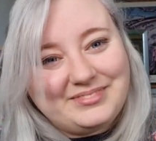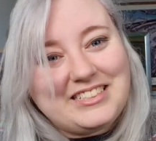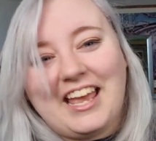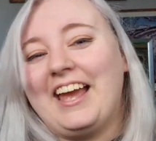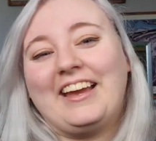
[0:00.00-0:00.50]

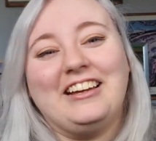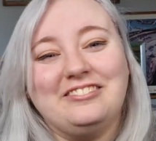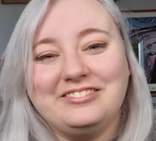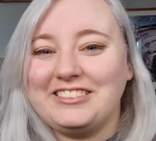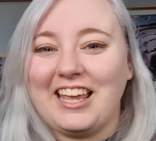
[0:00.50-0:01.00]
Take it.
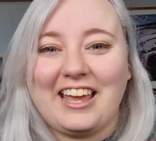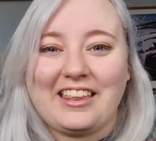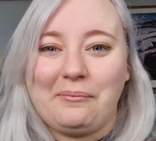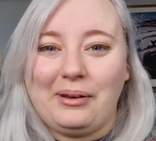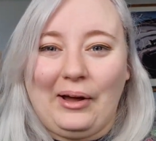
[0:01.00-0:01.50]
Take
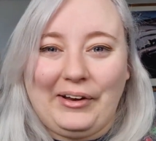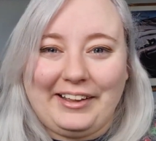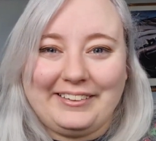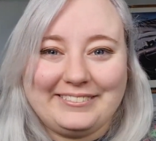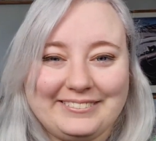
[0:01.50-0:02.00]
that planet.